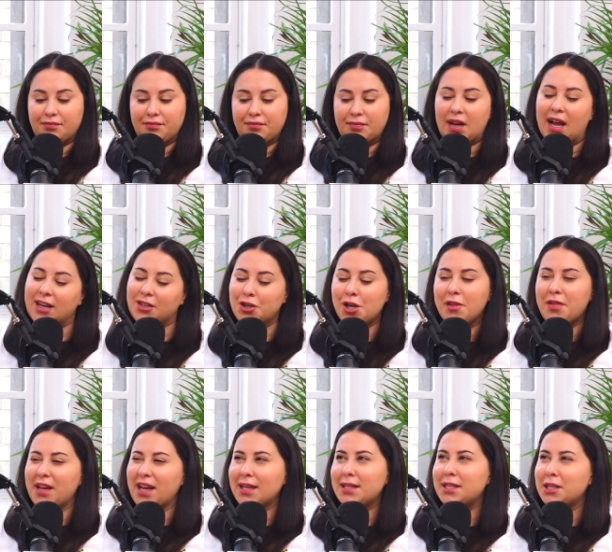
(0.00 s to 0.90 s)
Actually, I
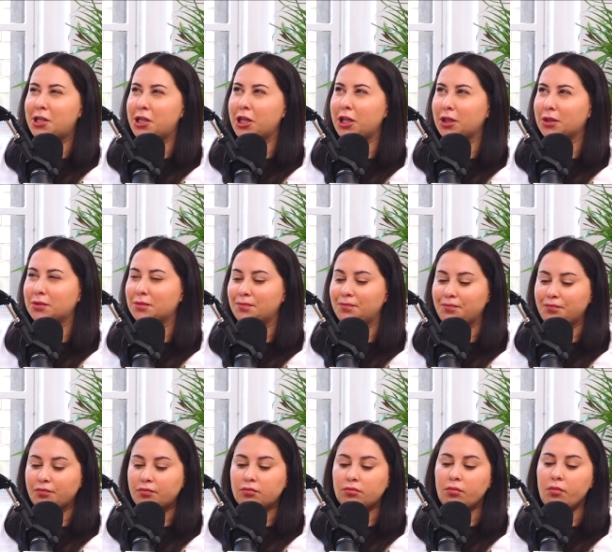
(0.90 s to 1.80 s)
think I did too.
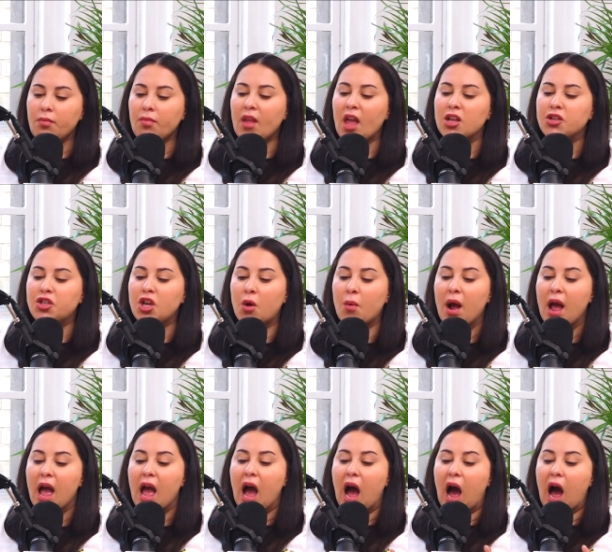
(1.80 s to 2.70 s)
So
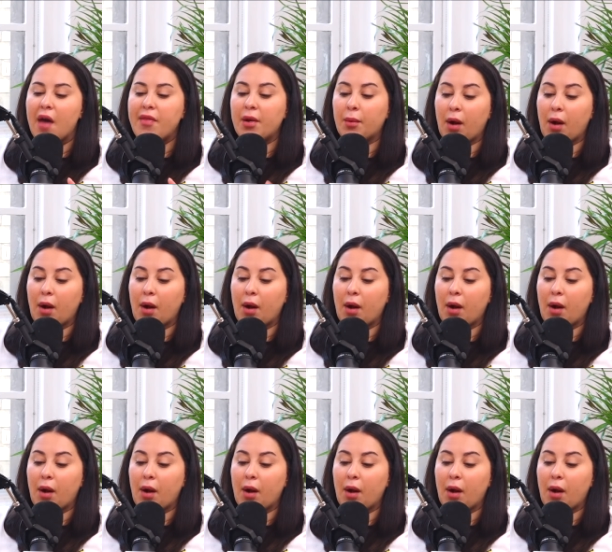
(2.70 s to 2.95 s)
they were